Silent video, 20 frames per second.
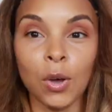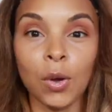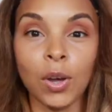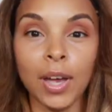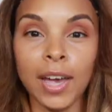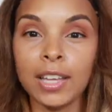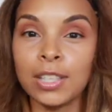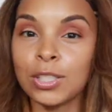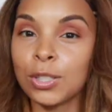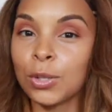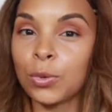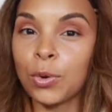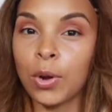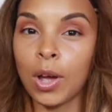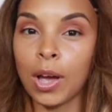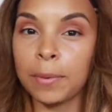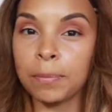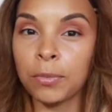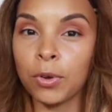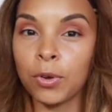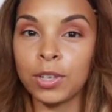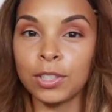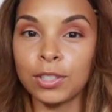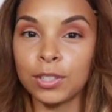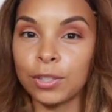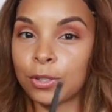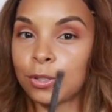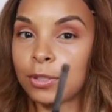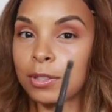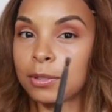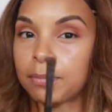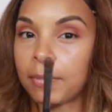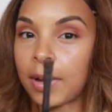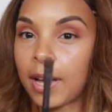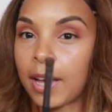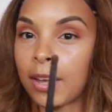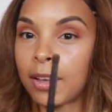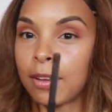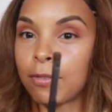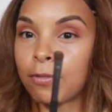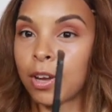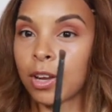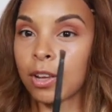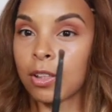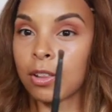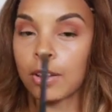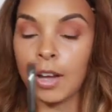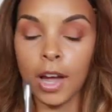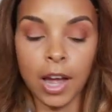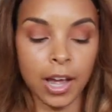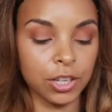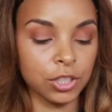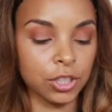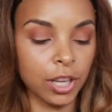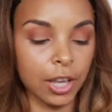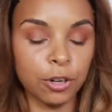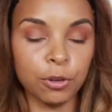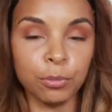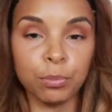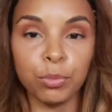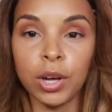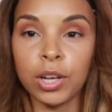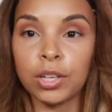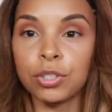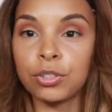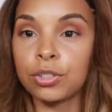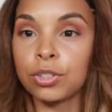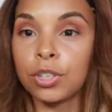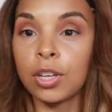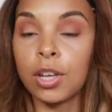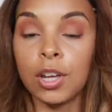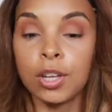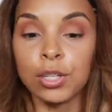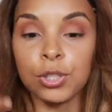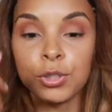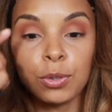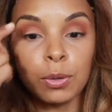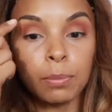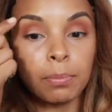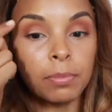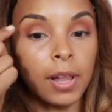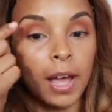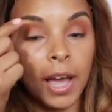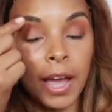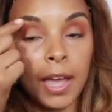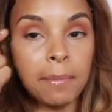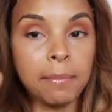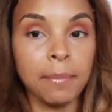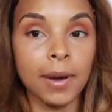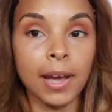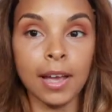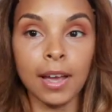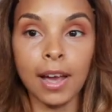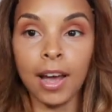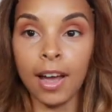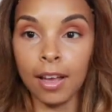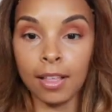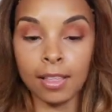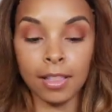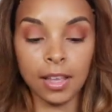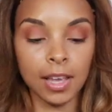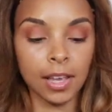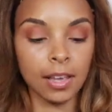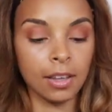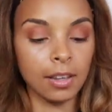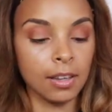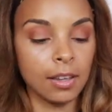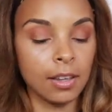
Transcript: Okay, so now I'm going to use my regular eyeshadow brush to apply my highlight,